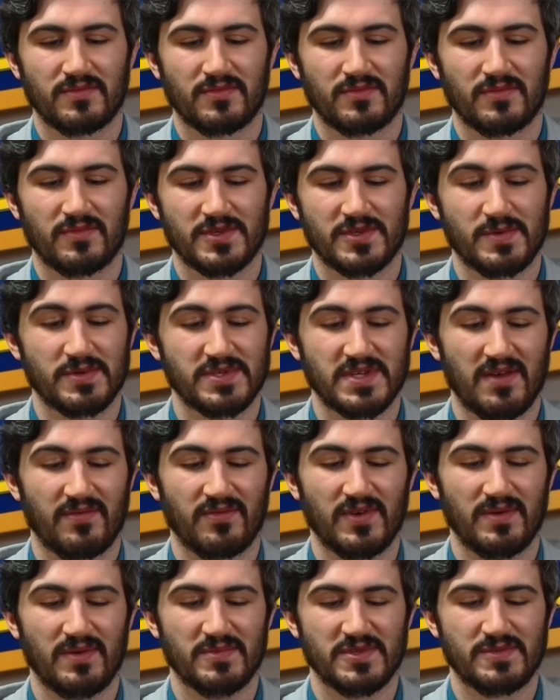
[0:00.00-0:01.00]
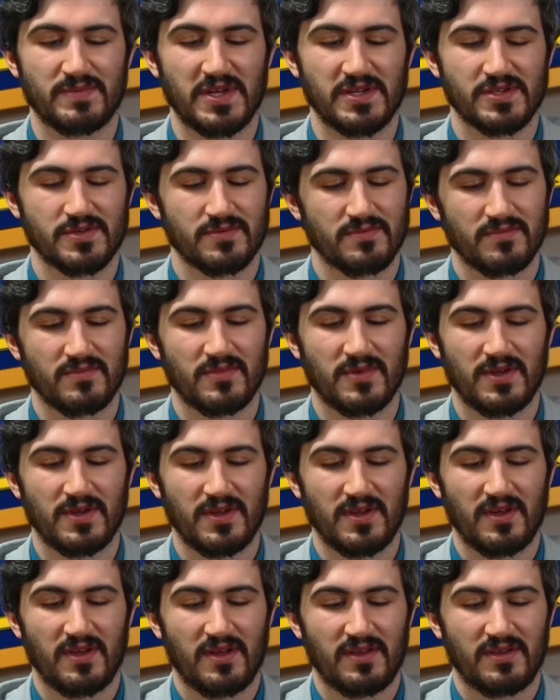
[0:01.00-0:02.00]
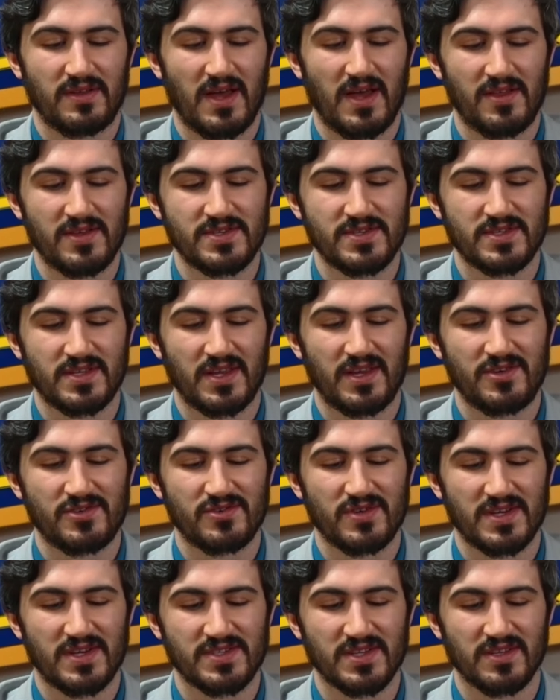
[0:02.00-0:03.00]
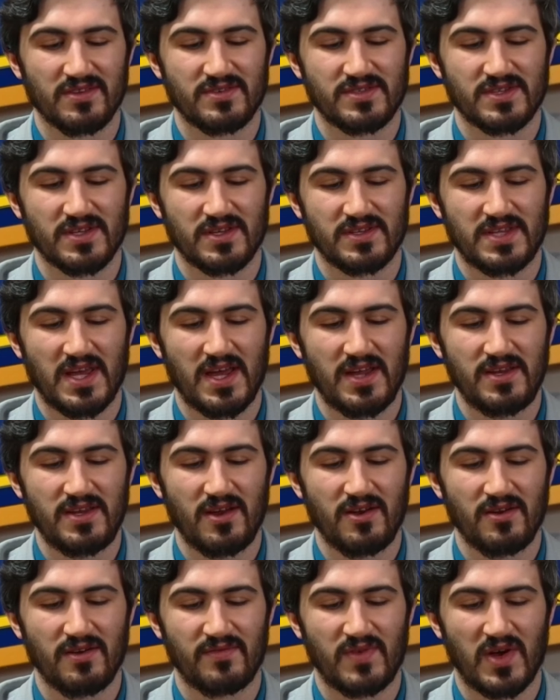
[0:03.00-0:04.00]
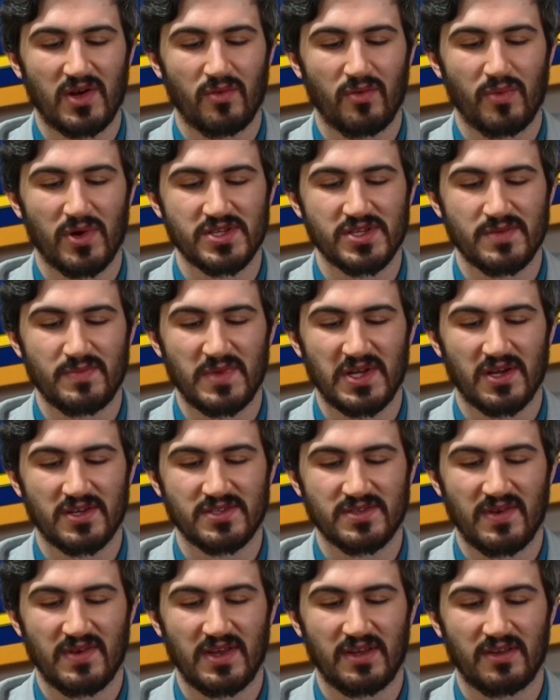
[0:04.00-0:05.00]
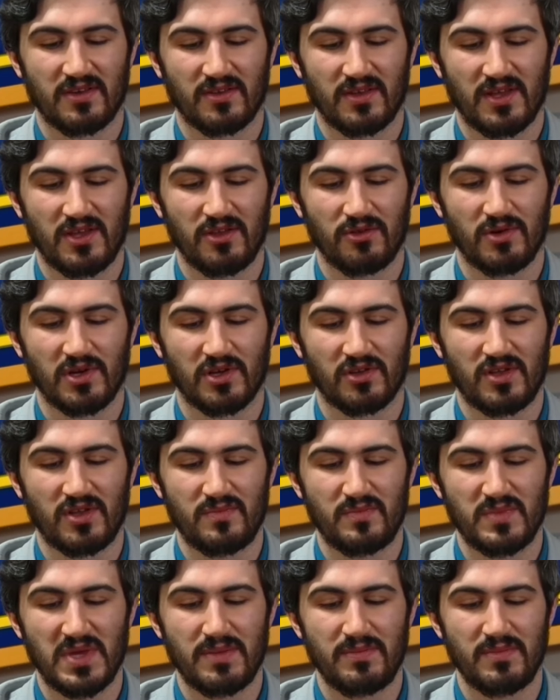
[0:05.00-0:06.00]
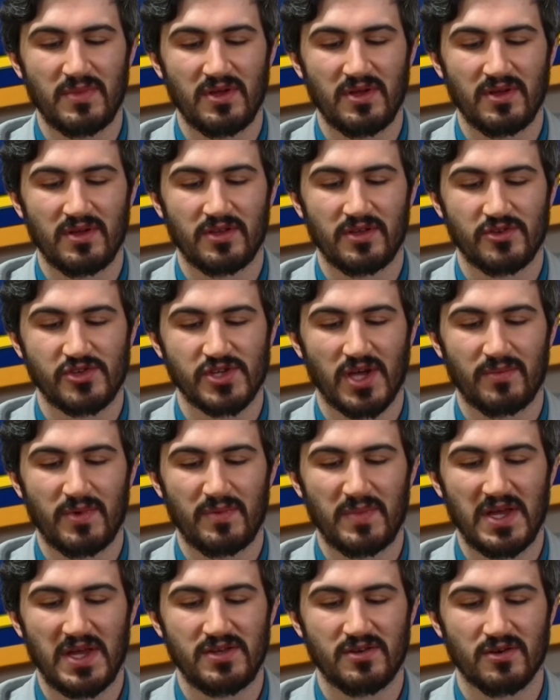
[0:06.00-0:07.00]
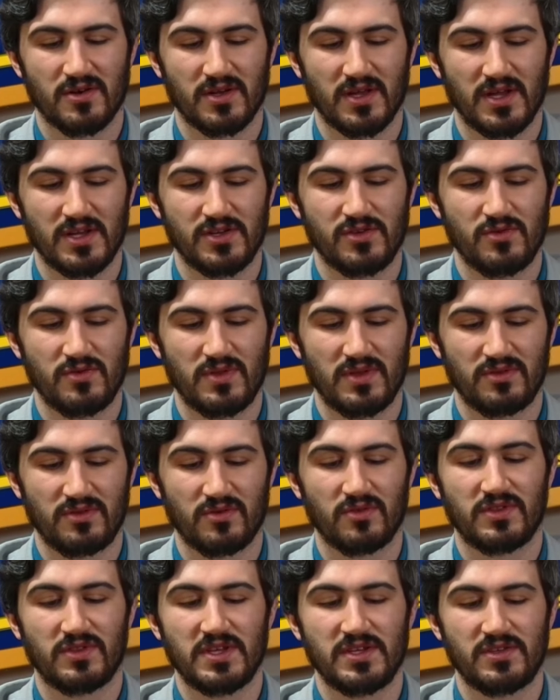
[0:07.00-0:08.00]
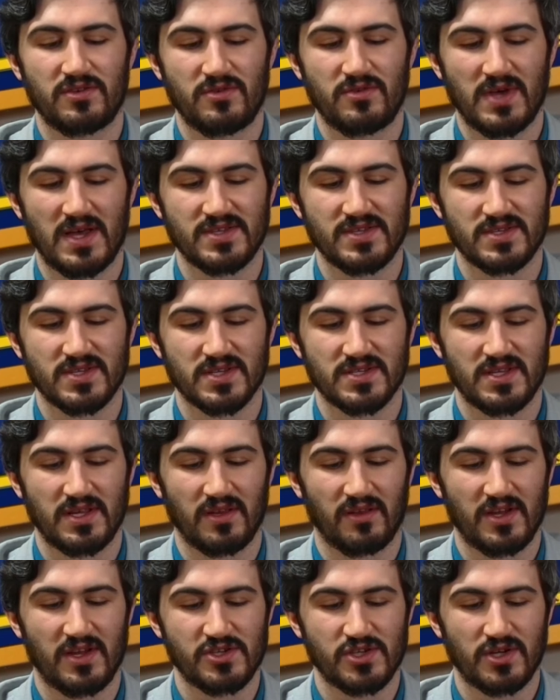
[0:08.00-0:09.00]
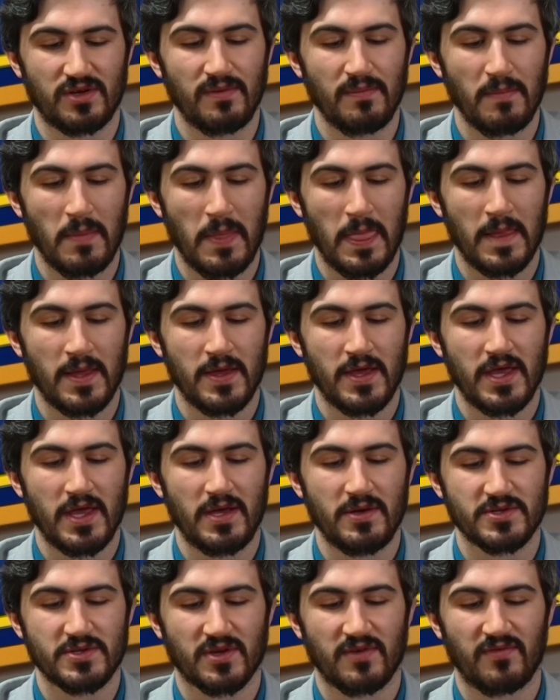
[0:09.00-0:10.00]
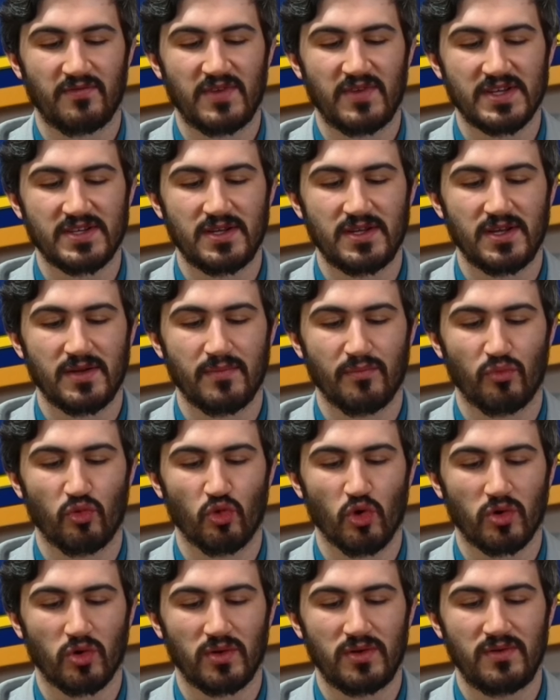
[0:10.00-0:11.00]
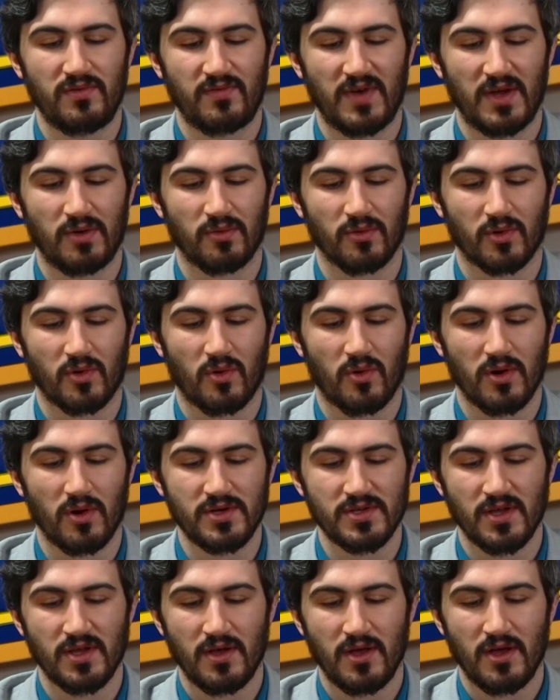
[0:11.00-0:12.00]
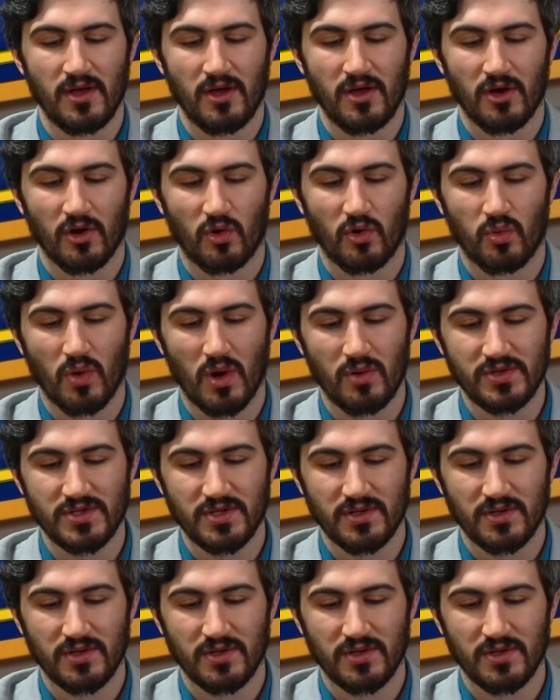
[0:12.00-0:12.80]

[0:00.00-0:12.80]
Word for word: is supposed to have freedom of speech. Now, this is interesting. There's a 10-year in federal prison because of a Hillary Clinton meme the gentleman made during the 2016 election. He was convicted in Brooklyn federal court, quote,